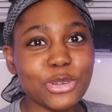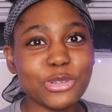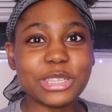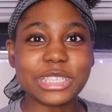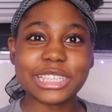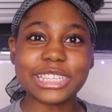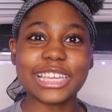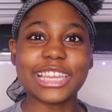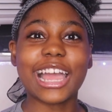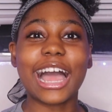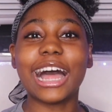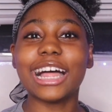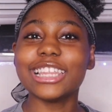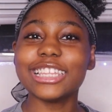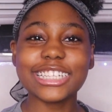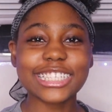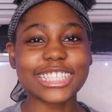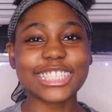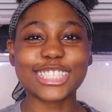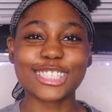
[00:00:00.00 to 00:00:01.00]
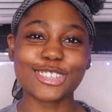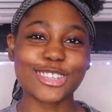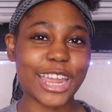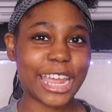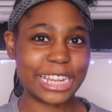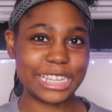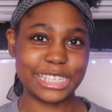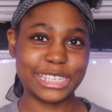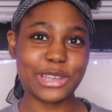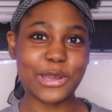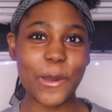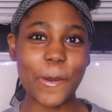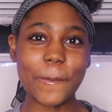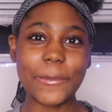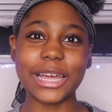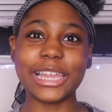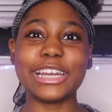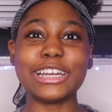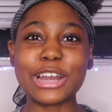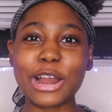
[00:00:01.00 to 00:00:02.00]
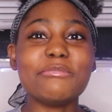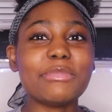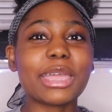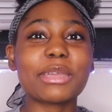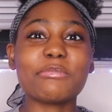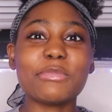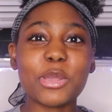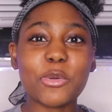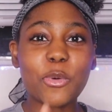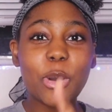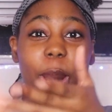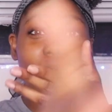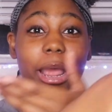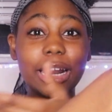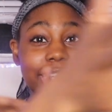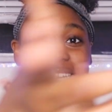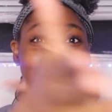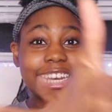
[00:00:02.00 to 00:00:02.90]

music. I listen to that too, but it make me wanna